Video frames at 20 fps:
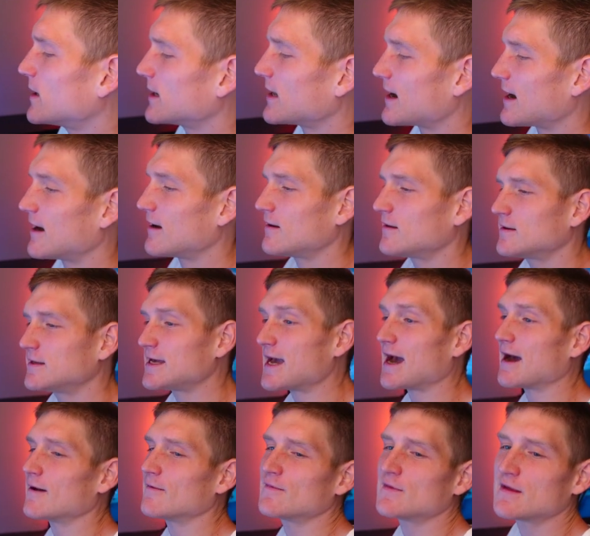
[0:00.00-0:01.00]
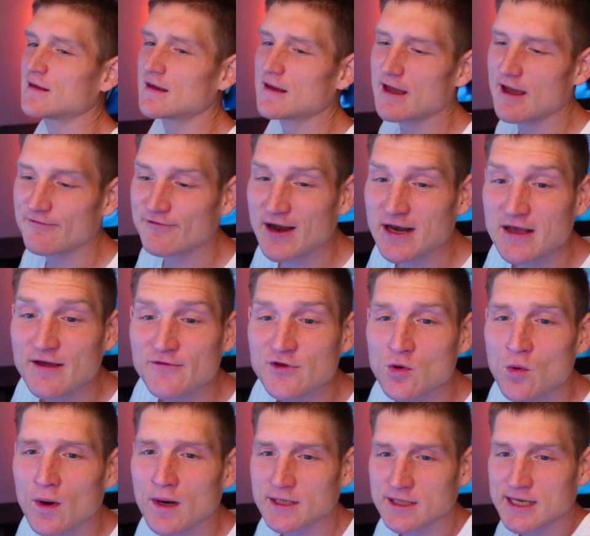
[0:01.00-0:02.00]
But uh, yeah, if any of
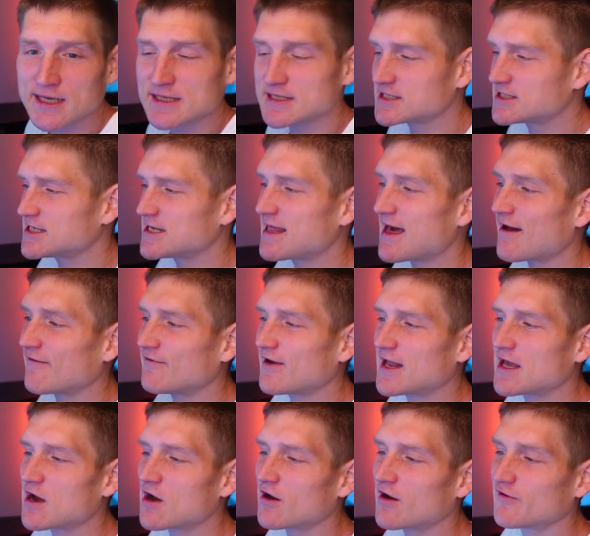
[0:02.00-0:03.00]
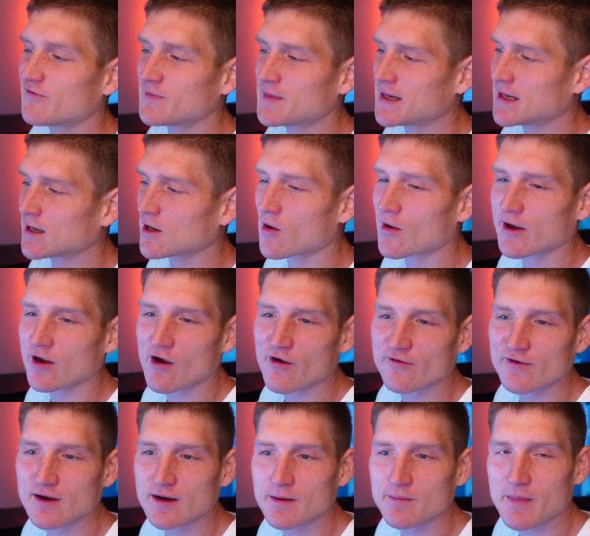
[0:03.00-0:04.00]
you want to see that video of me going
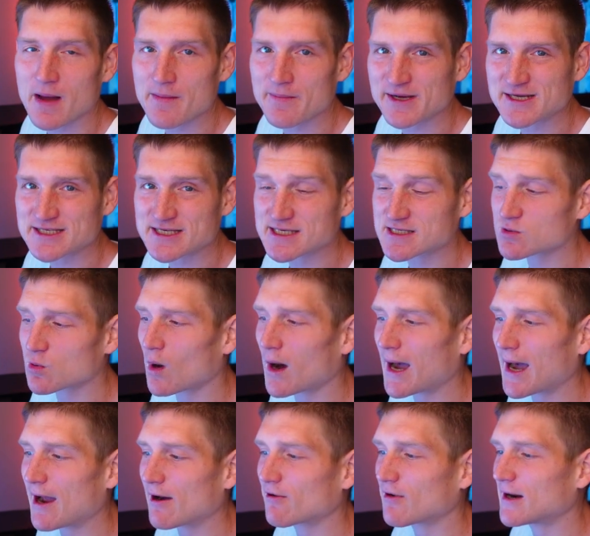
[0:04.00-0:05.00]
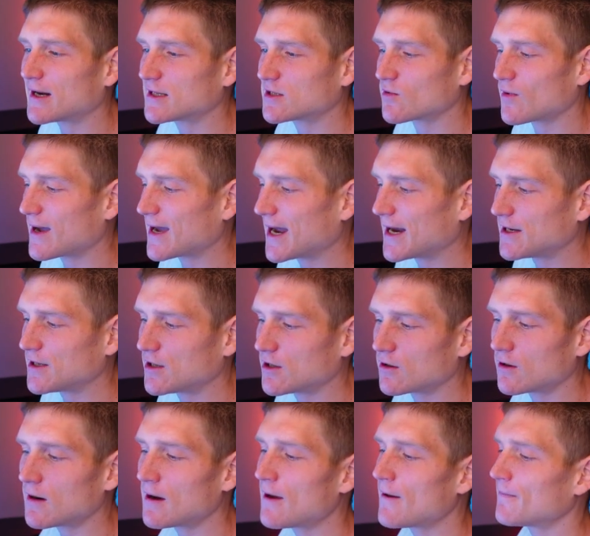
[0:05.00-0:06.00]
over my business, why I run it the way I
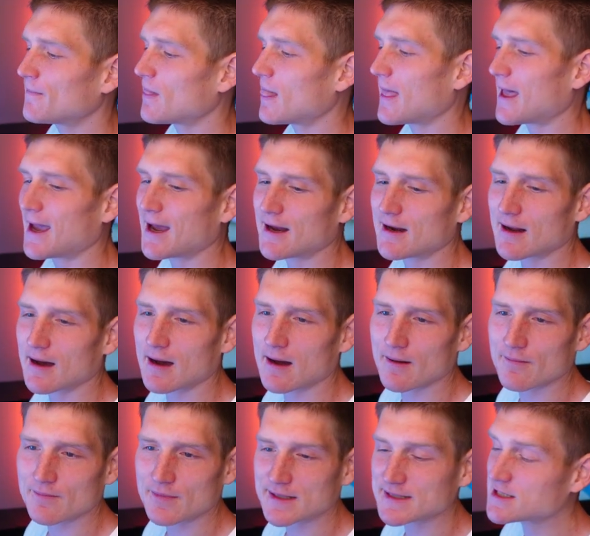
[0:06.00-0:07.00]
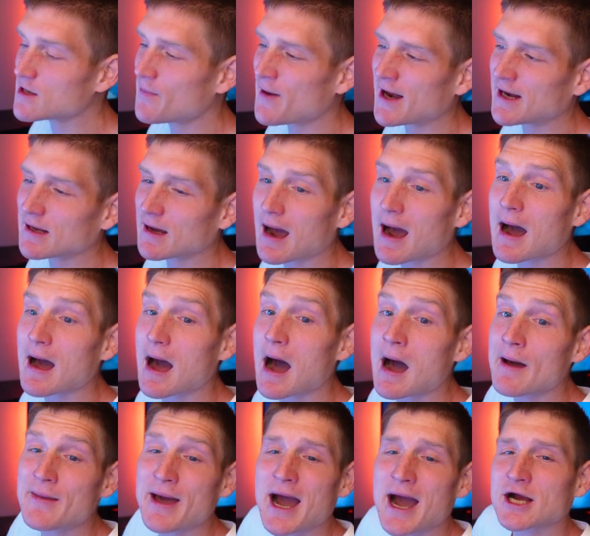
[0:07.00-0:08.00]
do, and um, depending,
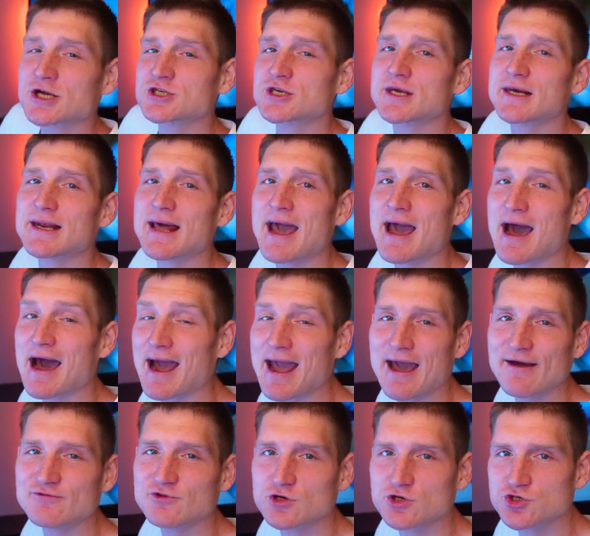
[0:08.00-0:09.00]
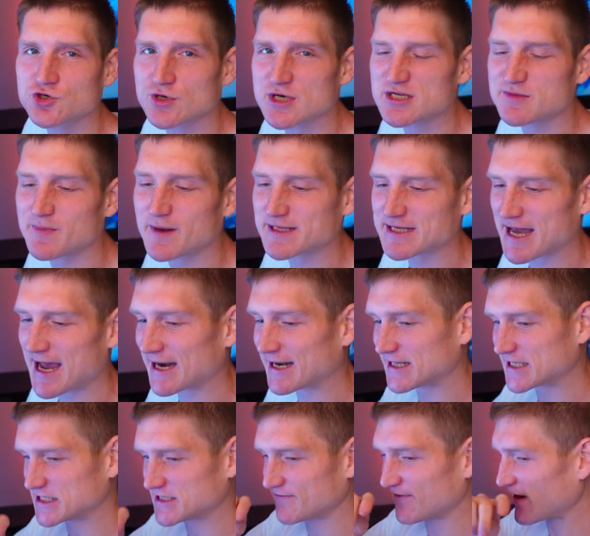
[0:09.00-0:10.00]
I'm actually gonna, ha I have no choice but to
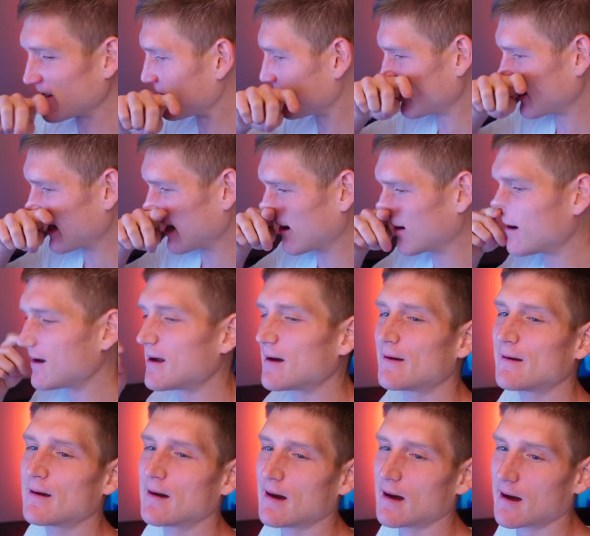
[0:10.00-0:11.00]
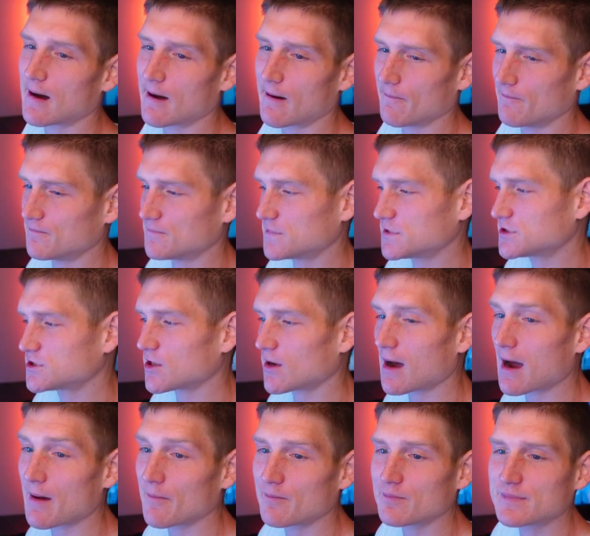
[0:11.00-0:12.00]
edit this video down. Um, so
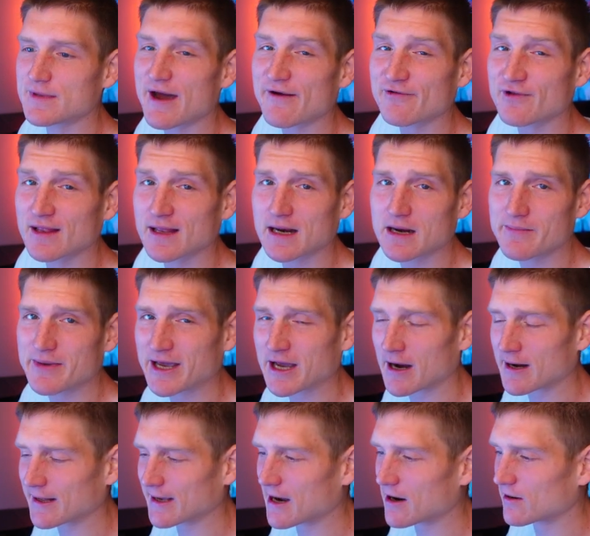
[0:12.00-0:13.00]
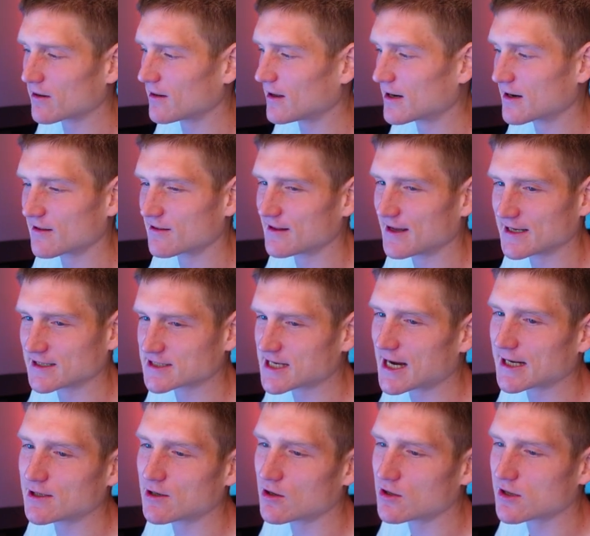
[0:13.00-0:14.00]
I'm definitely gonna be cutting out a lot of things.
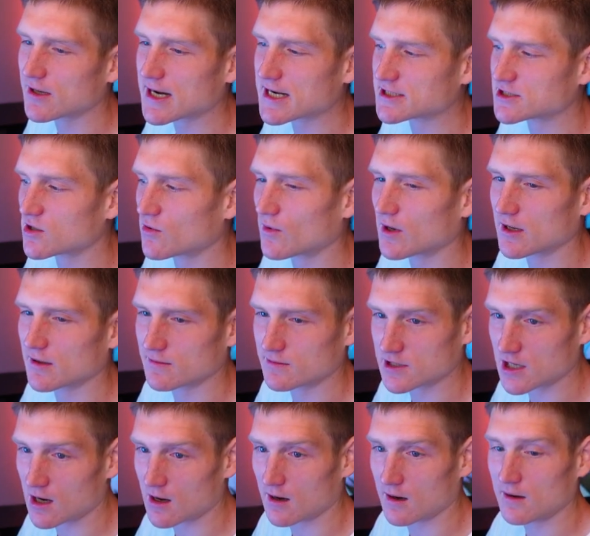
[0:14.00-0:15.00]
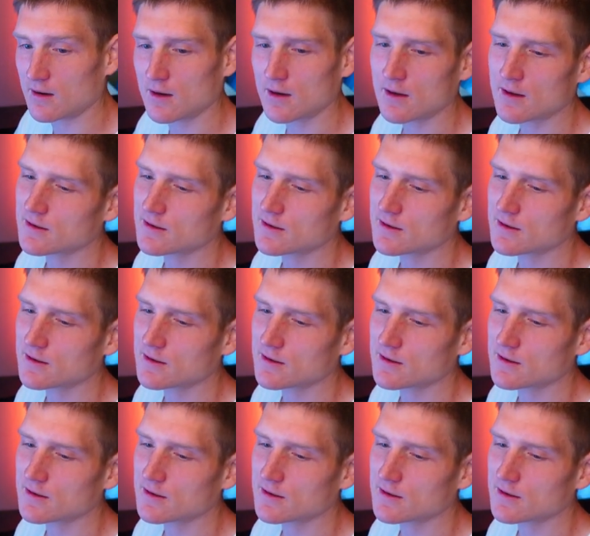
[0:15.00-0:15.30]
I know you guys don't want to talk.